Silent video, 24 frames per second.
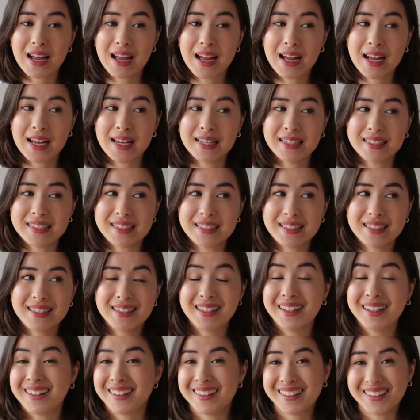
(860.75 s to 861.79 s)
And
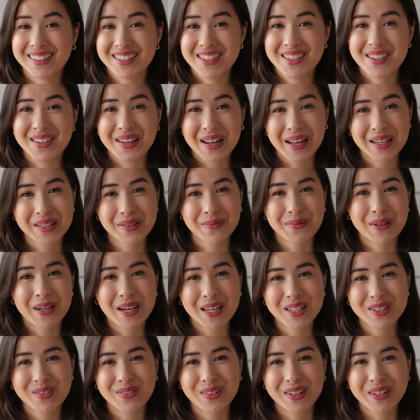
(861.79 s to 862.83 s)
yeah, I'll see you guys in my
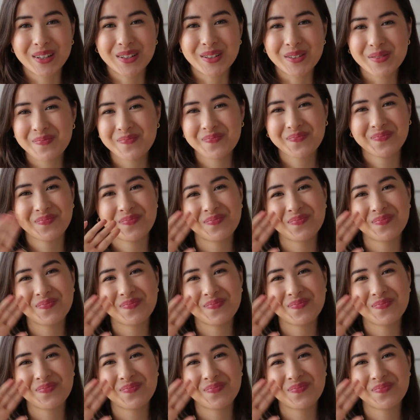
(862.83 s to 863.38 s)
next video.